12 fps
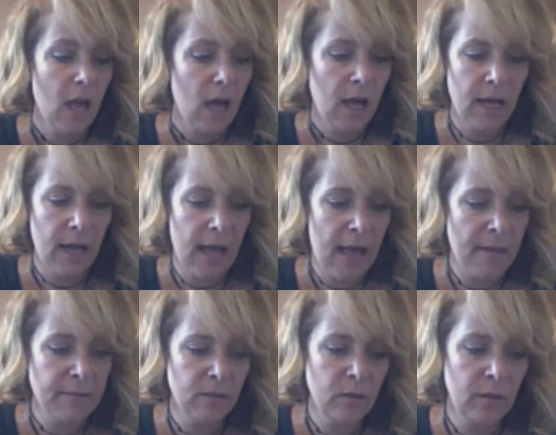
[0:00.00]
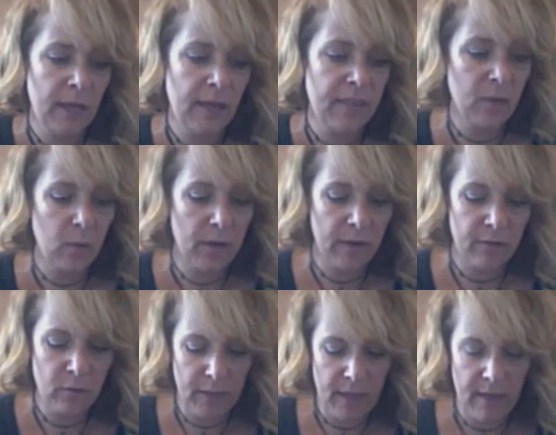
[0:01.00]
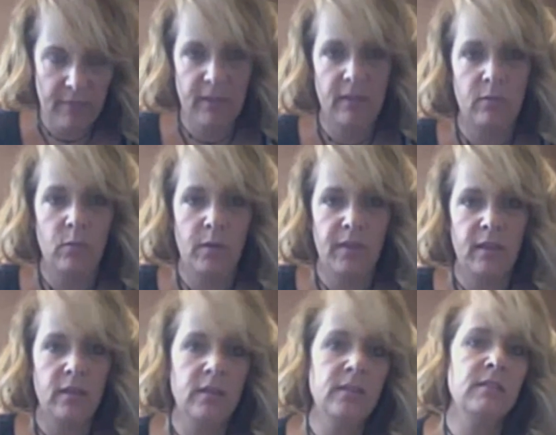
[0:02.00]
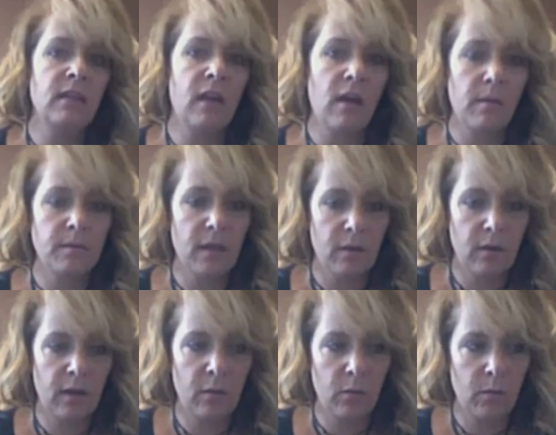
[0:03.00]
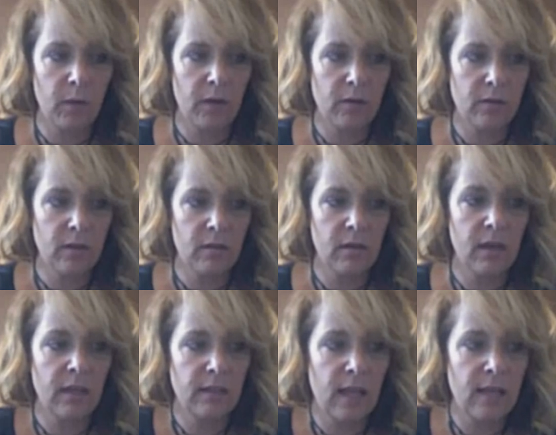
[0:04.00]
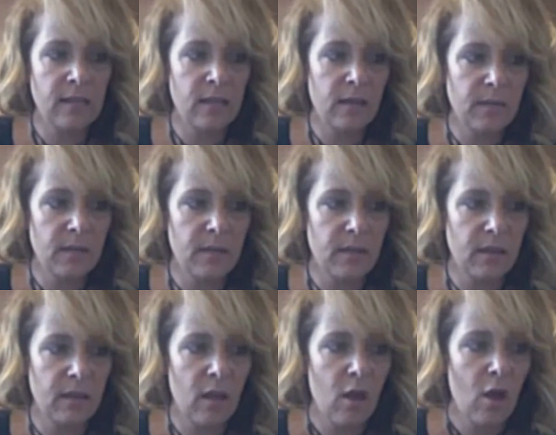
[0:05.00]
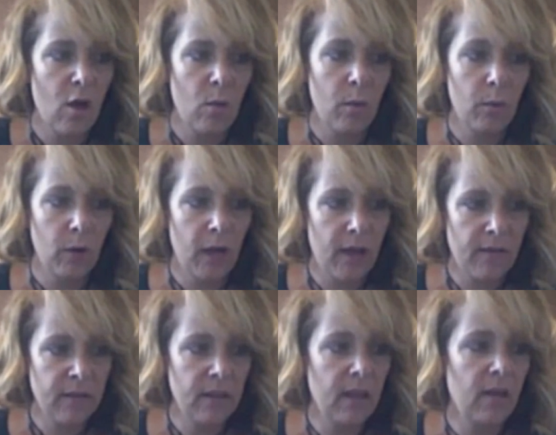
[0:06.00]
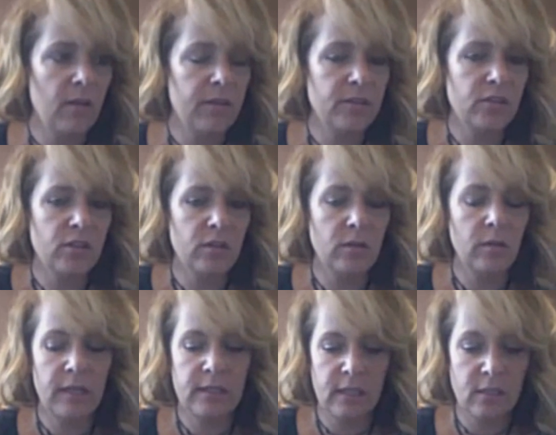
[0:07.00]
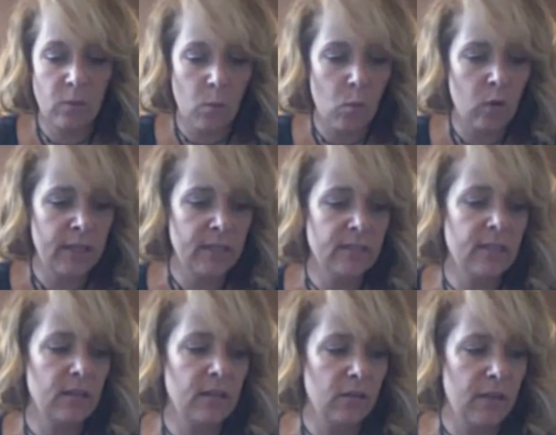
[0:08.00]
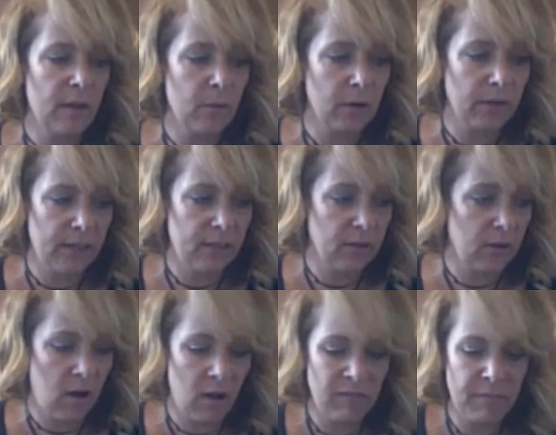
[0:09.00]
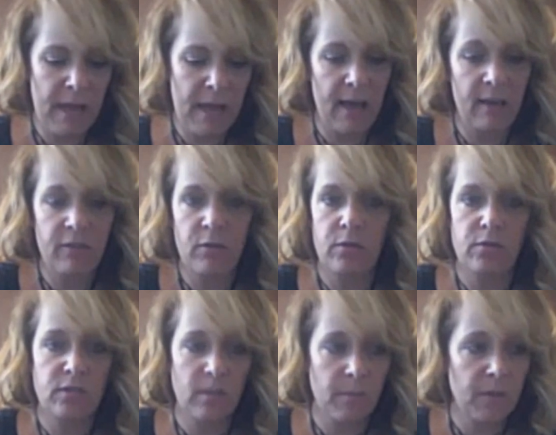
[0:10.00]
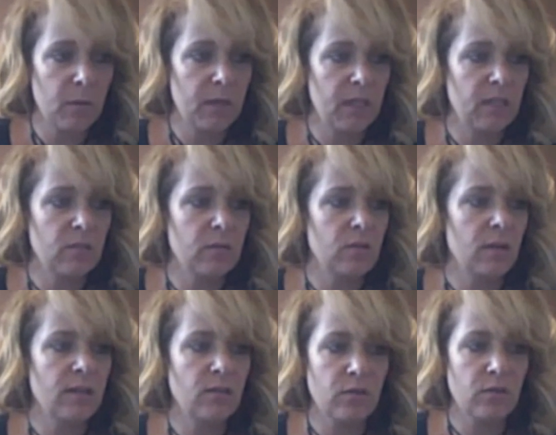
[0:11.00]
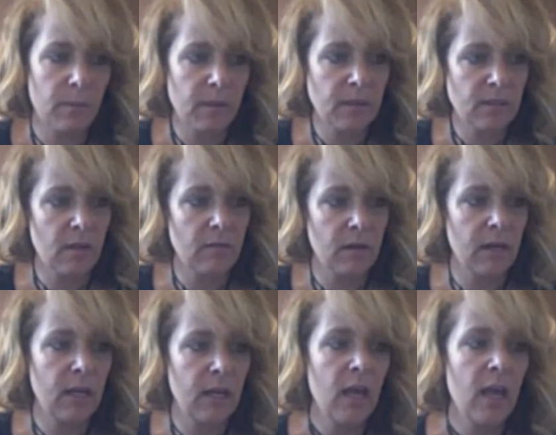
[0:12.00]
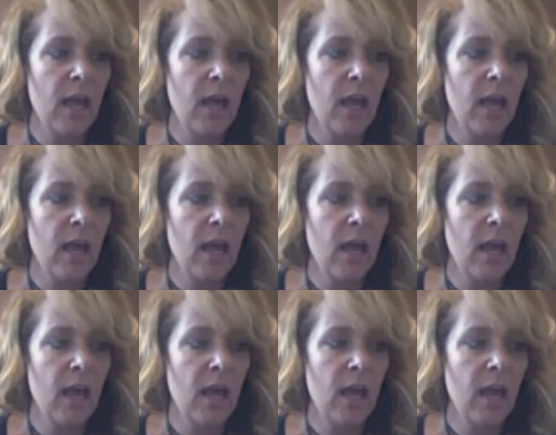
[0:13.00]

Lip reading: Absolutely. I think whatever we have within us comes out in one way or another. And a lot of times I think when we're having a health issue, it's a warning signal that we're either off path or there's something we need to address or something's not right.